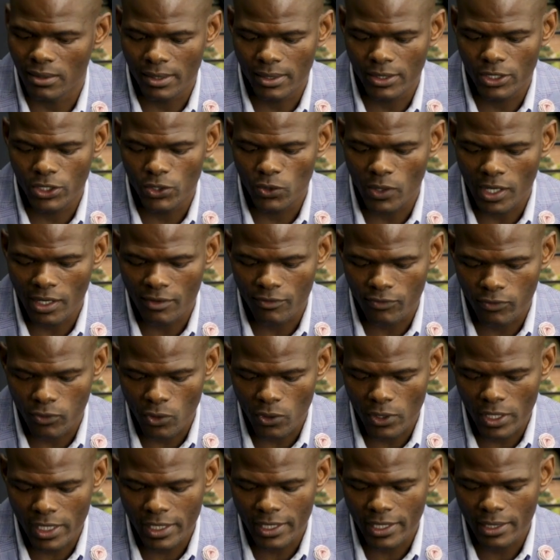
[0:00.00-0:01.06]
you
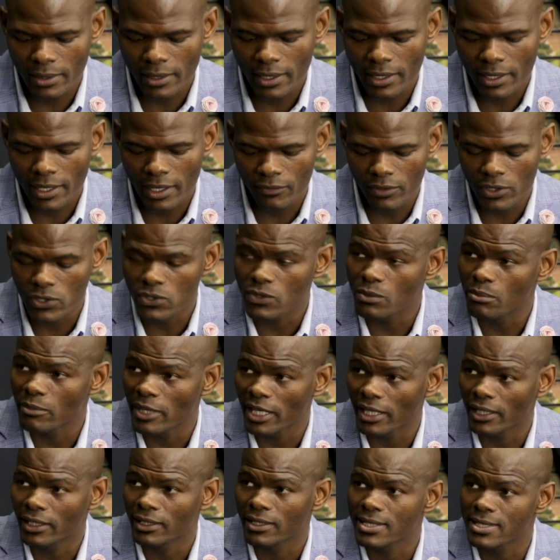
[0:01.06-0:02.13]
avoid having to
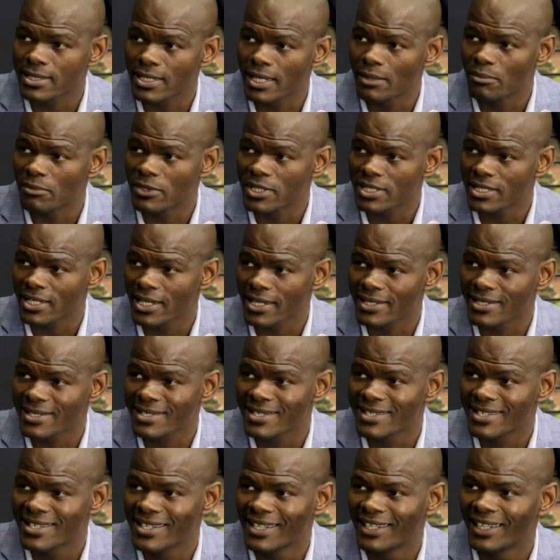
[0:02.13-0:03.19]
make the same
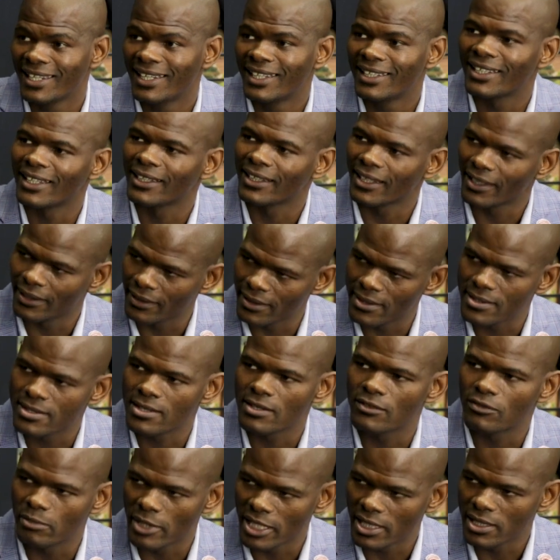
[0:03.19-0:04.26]
mistakes that others
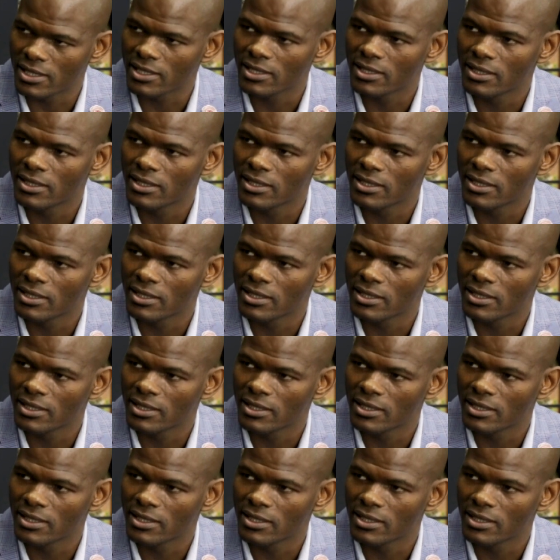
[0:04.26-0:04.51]
have made.